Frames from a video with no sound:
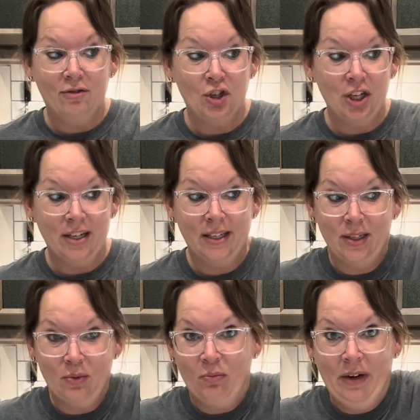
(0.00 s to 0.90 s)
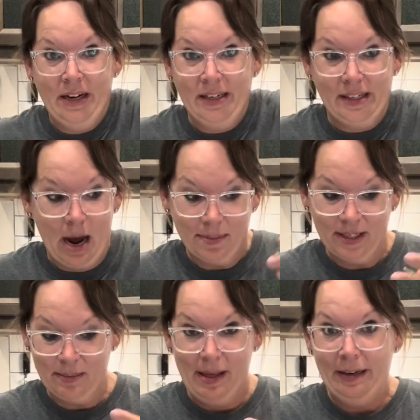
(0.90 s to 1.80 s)
just, when it stops
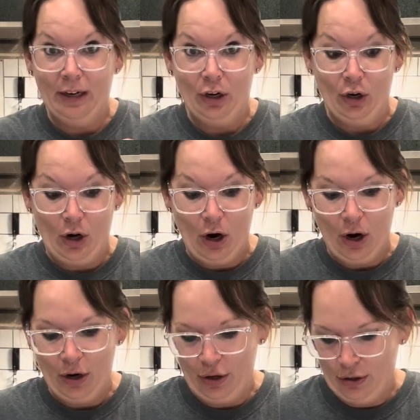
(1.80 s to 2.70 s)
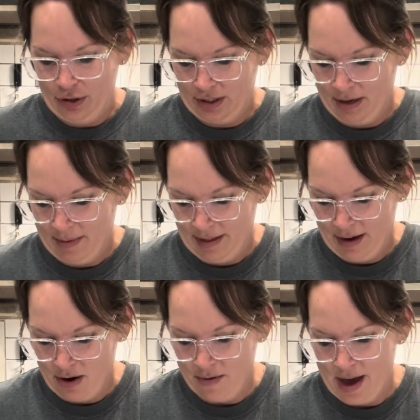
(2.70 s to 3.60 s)
smelling in your car, you're just going to be
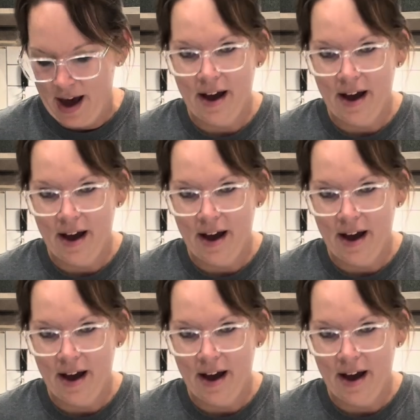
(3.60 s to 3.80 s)
like, oh yeah,